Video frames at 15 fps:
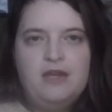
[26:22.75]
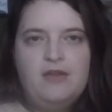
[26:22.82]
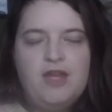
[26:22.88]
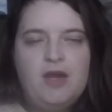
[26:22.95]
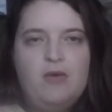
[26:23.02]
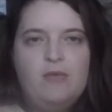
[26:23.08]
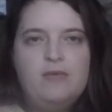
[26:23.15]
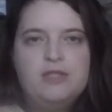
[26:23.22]
And
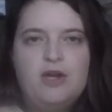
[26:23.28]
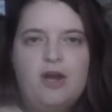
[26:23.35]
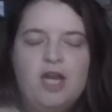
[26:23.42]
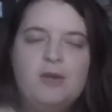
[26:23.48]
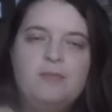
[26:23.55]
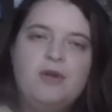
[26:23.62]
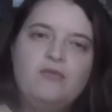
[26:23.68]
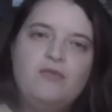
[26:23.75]
that when we
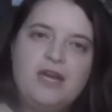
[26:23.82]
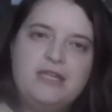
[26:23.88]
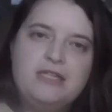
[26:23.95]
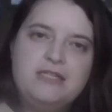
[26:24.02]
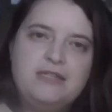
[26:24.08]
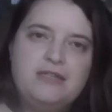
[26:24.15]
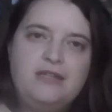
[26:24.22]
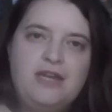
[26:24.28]
talk about
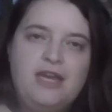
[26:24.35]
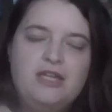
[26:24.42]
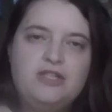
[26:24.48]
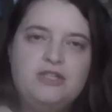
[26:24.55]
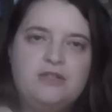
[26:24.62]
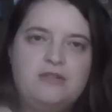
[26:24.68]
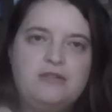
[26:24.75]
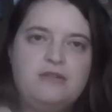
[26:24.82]

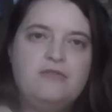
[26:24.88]
reconciliation,